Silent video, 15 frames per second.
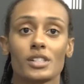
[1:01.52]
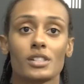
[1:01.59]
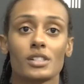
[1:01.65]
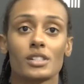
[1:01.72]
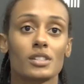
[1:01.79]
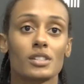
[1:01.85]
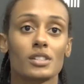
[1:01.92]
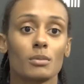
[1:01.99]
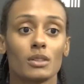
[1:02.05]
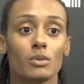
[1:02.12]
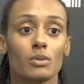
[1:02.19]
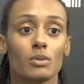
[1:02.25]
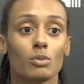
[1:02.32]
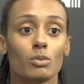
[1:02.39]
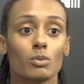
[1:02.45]
but we
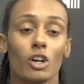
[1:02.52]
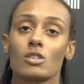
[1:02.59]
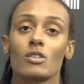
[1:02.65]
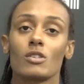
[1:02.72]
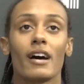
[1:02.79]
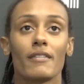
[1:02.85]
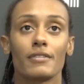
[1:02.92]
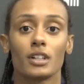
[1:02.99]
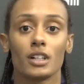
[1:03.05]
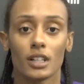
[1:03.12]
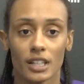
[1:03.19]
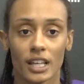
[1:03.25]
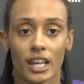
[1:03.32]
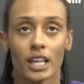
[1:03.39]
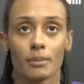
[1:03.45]
also have a
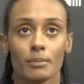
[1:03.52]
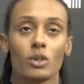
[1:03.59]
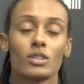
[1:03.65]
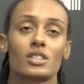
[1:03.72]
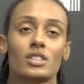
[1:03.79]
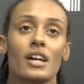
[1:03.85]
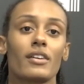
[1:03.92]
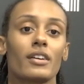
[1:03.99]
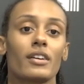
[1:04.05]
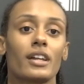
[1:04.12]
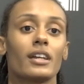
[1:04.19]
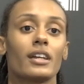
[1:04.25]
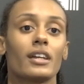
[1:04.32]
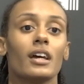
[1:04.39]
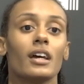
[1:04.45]
game on Saturday
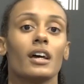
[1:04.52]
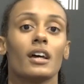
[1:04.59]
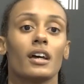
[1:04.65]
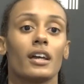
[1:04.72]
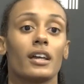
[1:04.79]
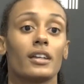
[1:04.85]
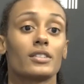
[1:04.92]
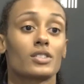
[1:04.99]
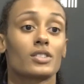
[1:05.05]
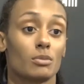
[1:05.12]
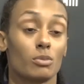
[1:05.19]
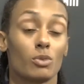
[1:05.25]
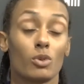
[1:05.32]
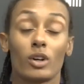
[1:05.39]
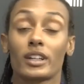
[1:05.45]
and some
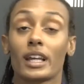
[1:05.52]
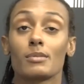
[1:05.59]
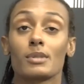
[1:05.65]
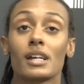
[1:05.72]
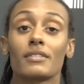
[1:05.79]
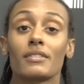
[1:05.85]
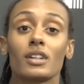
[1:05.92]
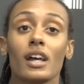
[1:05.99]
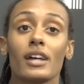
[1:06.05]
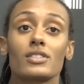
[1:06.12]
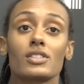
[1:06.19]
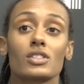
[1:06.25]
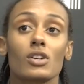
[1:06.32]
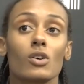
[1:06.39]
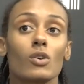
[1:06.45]
more games after that.
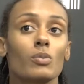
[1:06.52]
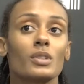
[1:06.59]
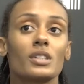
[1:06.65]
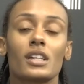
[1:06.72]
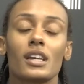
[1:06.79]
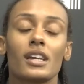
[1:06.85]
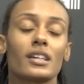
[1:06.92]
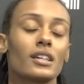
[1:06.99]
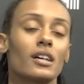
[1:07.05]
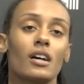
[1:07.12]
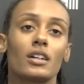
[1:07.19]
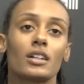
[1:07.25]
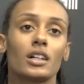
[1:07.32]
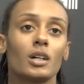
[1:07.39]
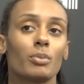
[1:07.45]
So we can't get hung
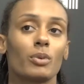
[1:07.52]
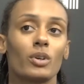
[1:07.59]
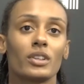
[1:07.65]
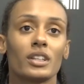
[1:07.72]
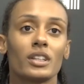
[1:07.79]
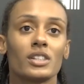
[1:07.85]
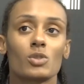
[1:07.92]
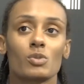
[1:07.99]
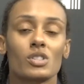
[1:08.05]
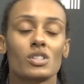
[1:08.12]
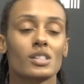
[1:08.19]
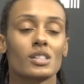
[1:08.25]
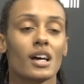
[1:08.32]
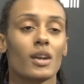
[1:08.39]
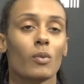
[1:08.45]
up on this. We just got to
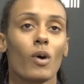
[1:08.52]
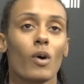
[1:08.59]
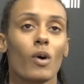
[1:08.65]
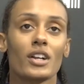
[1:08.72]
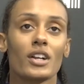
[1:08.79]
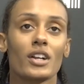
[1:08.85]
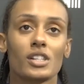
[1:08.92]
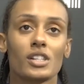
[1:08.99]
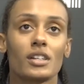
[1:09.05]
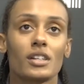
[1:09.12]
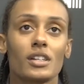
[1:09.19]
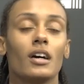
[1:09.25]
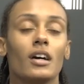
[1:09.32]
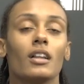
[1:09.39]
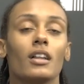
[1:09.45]
watch it,
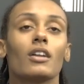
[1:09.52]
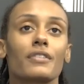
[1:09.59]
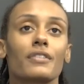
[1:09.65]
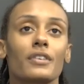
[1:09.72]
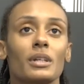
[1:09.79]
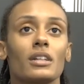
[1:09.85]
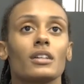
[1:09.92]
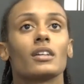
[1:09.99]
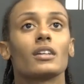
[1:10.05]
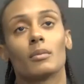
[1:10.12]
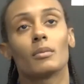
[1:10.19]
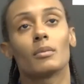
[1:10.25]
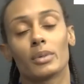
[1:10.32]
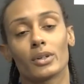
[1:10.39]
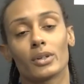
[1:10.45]
learn from it, and
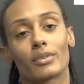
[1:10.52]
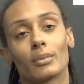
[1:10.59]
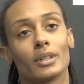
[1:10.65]
build from it.